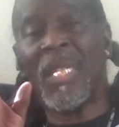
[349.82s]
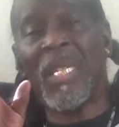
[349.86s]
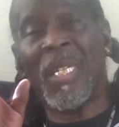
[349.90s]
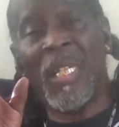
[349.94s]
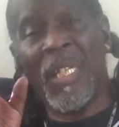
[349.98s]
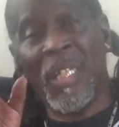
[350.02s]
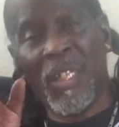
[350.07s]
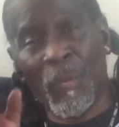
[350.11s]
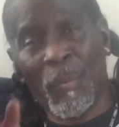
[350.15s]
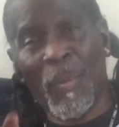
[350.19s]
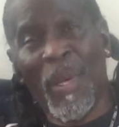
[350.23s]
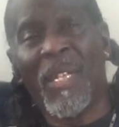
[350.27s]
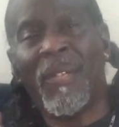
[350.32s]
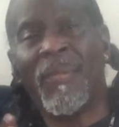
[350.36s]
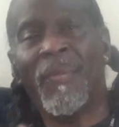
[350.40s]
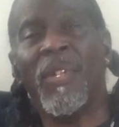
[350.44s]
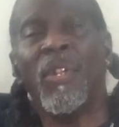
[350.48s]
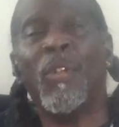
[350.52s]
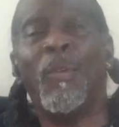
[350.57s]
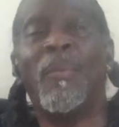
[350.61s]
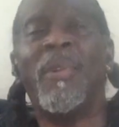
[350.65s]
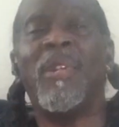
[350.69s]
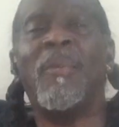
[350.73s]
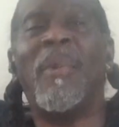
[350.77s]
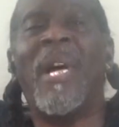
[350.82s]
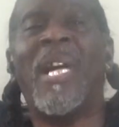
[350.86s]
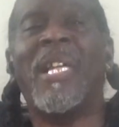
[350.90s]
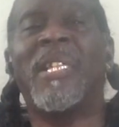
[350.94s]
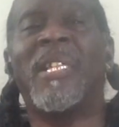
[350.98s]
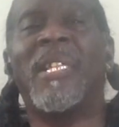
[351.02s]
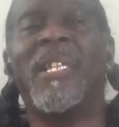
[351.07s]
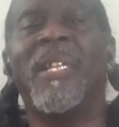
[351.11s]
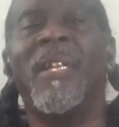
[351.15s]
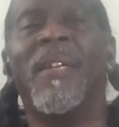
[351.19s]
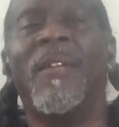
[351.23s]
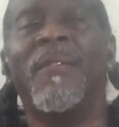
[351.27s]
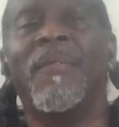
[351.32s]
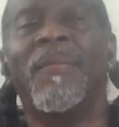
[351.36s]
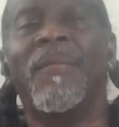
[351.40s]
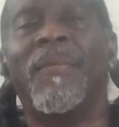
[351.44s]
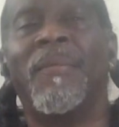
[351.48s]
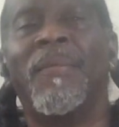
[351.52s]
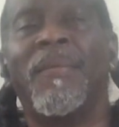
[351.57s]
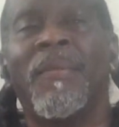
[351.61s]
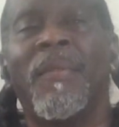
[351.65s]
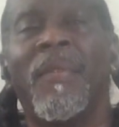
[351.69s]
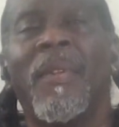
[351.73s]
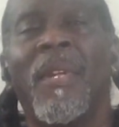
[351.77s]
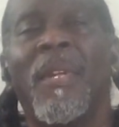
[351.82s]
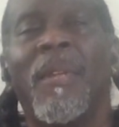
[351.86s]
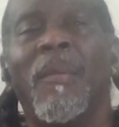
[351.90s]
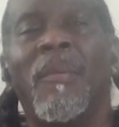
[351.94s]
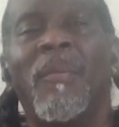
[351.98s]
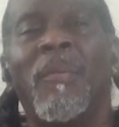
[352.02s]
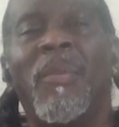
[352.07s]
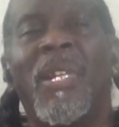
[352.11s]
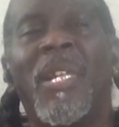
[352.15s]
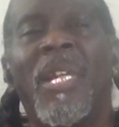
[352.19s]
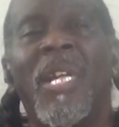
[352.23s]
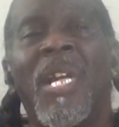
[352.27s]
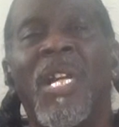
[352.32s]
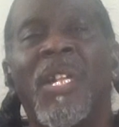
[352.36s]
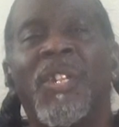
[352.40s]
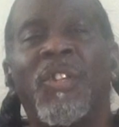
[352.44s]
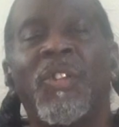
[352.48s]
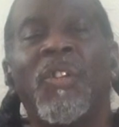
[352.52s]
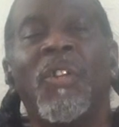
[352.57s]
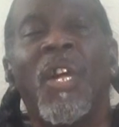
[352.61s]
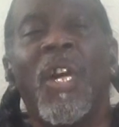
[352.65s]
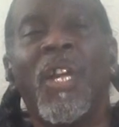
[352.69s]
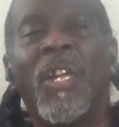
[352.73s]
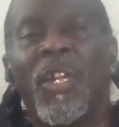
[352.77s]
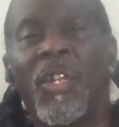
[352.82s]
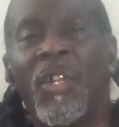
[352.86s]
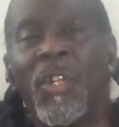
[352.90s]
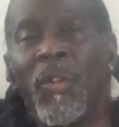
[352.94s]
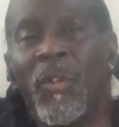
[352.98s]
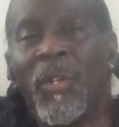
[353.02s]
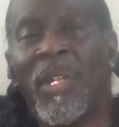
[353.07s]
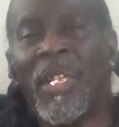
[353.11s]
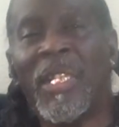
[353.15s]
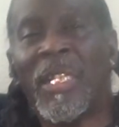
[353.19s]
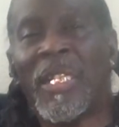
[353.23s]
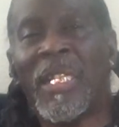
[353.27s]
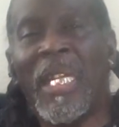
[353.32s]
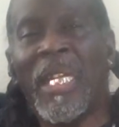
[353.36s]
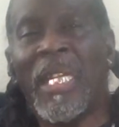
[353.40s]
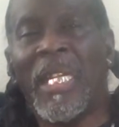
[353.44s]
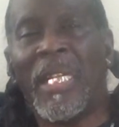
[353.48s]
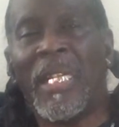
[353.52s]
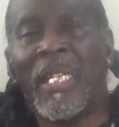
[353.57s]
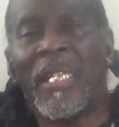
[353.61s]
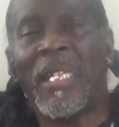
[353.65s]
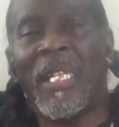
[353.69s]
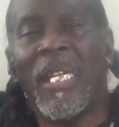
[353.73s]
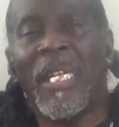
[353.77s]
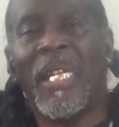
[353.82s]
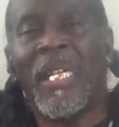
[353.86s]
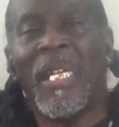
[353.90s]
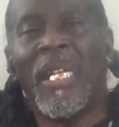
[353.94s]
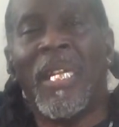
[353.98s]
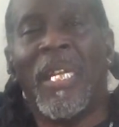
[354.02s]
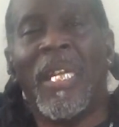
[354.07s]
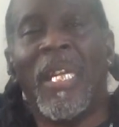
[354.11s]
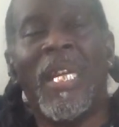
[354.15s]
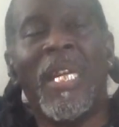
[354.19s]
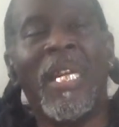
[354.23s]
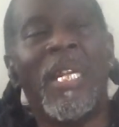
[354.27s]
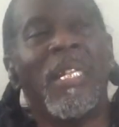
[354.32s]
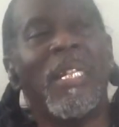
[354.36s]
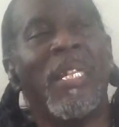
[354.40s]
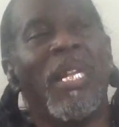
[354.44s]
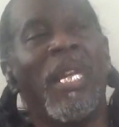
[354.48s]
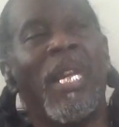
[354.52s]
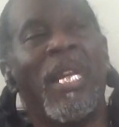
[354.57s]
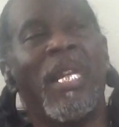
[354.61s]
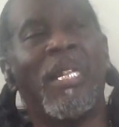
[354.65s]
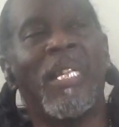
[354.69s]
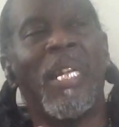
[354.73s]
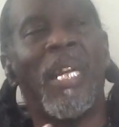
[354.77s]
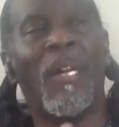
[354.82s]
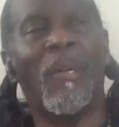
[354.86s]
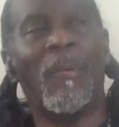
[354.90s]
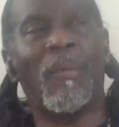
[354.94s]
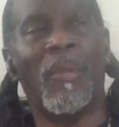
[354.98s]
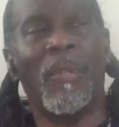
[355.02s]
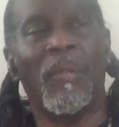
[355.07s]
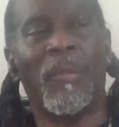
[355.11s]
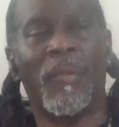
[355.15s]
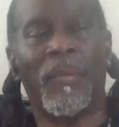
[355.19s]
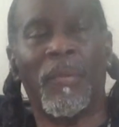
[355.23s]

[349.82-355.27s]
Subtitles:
it's best for you to be by yourself. Because you're going to do these things. Here's an example.